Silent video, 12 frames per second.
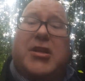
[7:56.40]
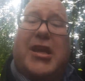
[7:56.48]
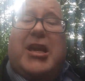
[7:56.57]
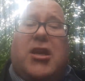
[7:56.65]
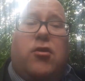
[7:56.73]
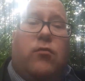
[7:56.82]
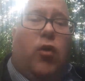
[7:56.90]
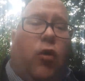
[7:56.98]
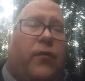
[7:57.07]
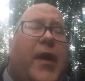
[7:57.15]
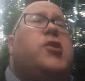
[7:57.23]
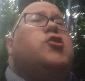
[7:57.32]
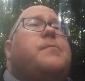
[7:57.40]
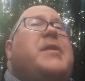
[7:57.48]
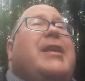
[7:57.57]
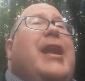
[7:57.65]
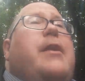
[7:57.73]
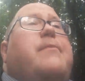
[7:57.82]
EU law, they should be
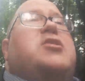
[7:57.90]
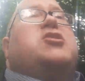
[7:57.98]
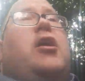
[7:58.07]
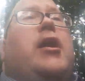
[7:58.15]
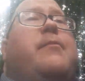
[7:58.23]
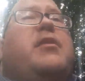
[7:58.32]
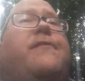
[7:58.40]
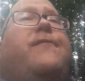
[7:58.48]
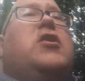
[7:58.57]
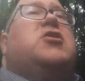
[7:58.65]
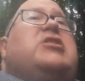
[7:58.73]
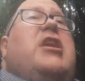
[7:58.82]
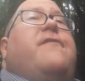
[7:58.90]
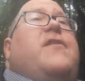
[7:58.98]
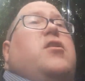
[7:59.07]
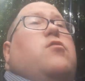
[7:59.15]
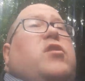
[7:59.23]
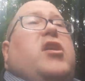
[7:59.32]
claiming asylum in the first safe
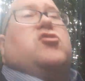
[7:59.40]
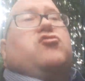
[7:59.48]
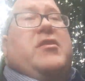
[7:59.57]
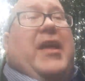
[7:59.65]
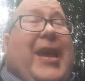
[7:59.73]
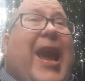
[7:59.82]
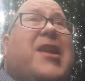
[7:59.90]
EU country they get